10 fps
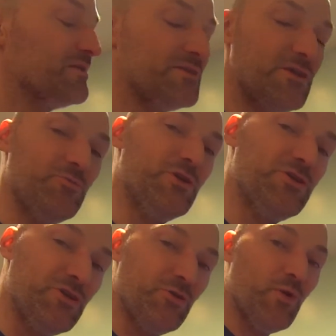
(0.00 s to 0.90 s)
Then what
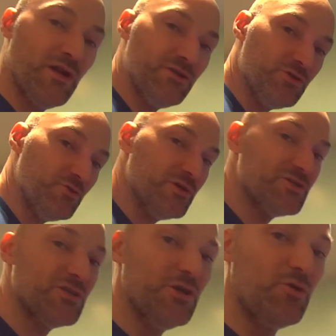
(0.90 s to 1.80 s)
you're going to want to do
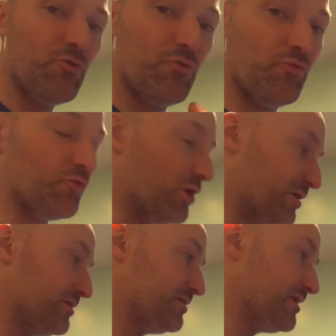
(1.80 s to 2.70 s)
is
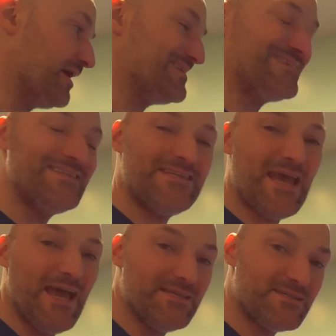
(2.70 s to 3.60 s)
run a
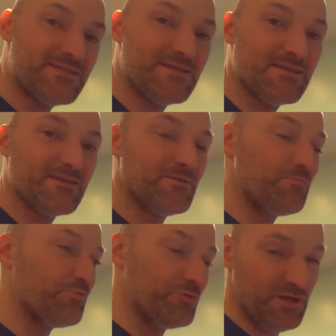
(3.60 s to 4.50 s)
test
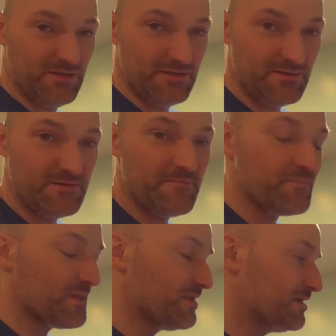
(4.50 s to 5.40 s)
print.
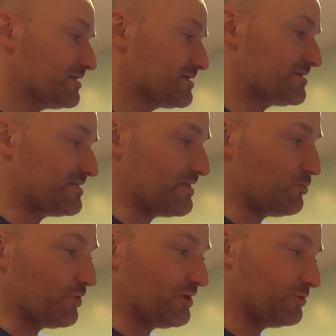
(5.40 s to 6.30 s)
See
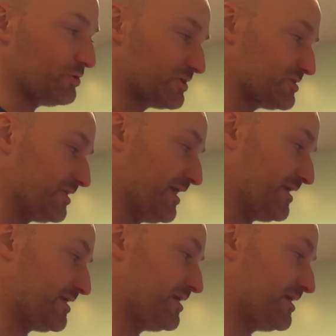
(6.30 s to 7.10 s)
what it looks like.